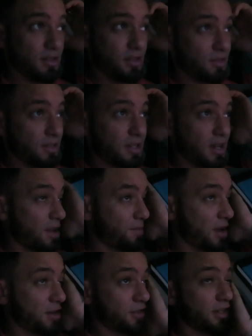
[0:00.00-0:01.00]
So today,
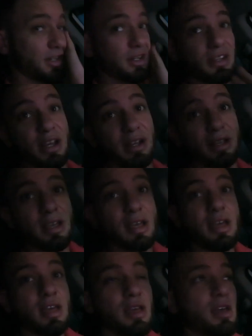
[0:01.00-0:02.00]
I'm actually going to take
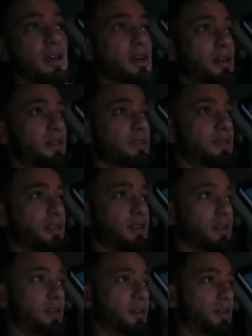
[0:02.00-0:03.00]

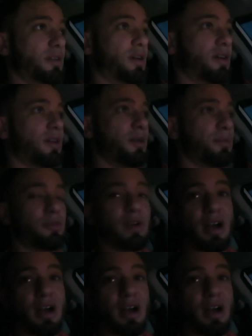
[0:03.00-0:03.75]
the um,